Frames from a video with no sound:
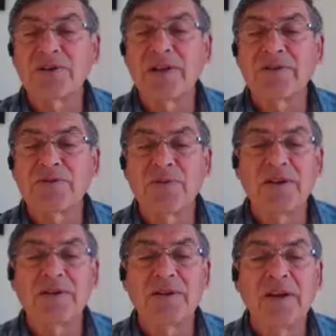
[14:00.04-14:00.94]
their language
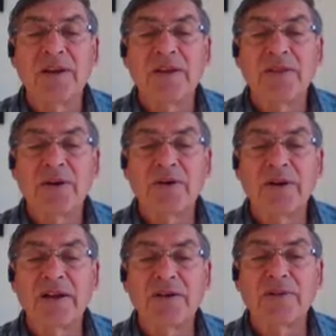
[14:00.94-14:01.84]
in their
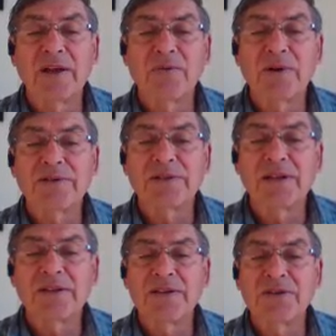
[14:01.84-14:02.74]
native language? Why is it
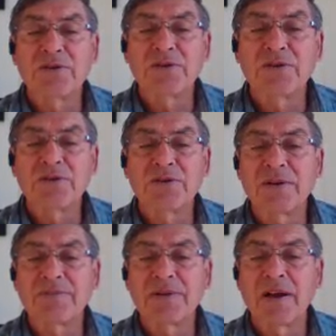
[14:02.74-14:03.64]
that teacher should
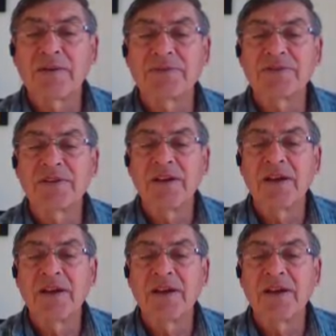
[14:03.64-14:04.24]
sometimes